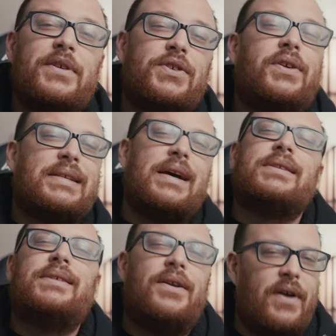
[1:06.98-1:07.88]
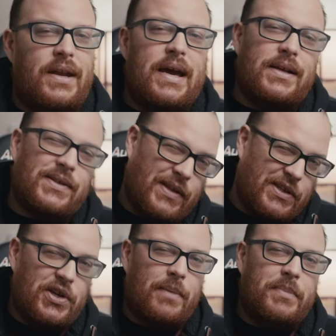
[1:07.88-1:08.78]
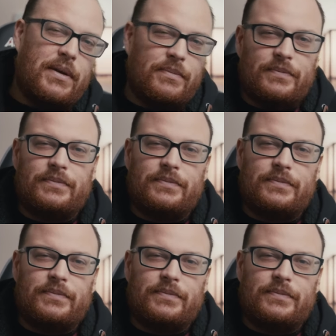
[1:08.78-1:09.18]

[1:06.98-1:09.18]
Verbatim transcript: I'm gonna show you guys how it's done right now, so let's jump in.